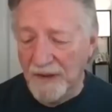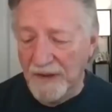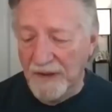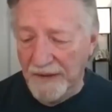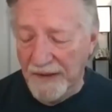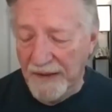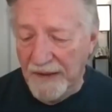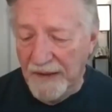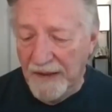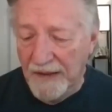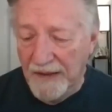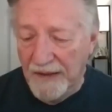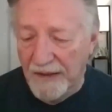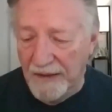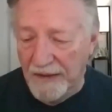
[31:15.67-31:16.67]
uh,
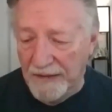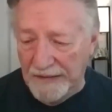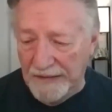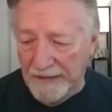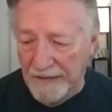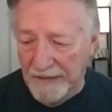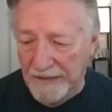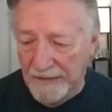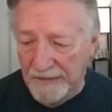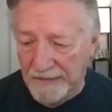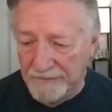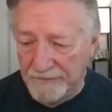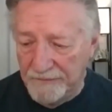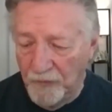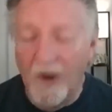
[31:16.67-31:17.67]
Rockstar
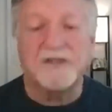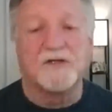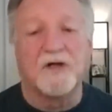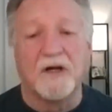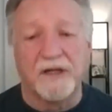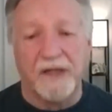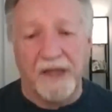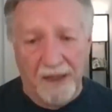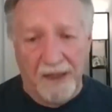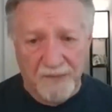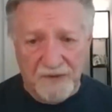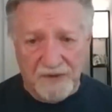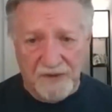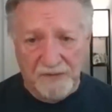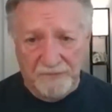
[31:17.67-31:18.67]
Games, who
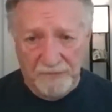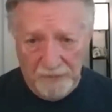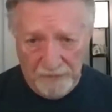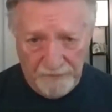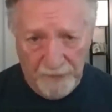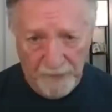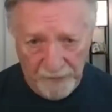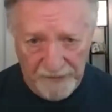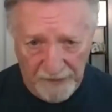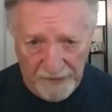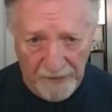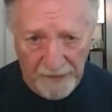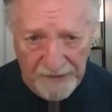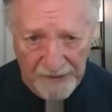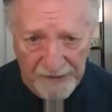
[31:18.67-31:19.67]
who did um,
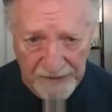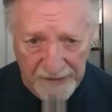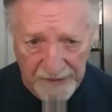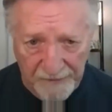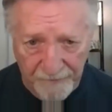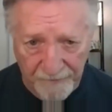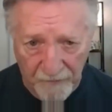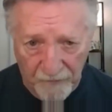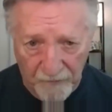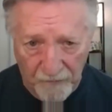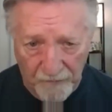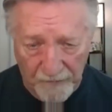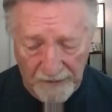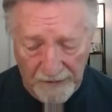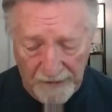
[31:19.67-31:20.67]
uh, Red
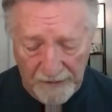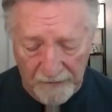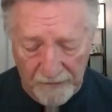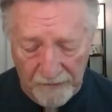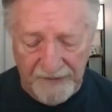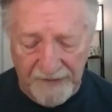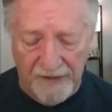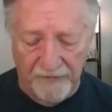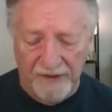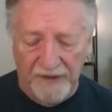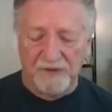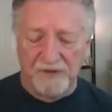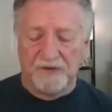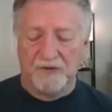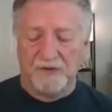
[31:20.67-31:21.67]
Dead Redemption Two,
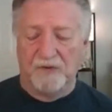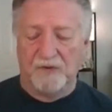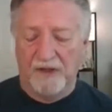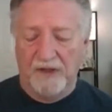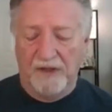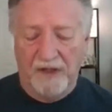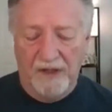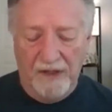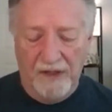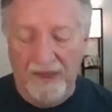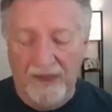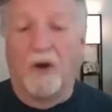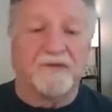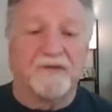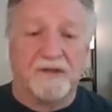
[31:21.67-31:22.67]
they bought this
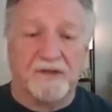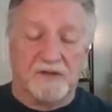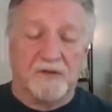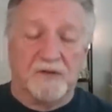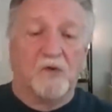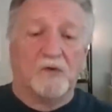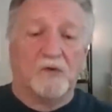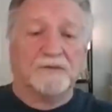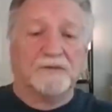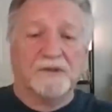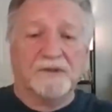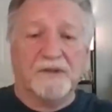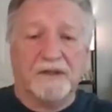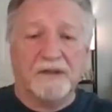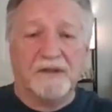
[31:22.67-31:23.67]
old uh,
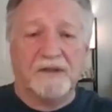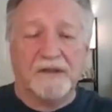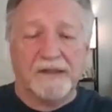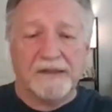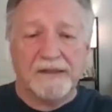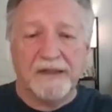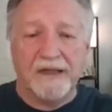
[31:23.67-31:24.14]
hangar.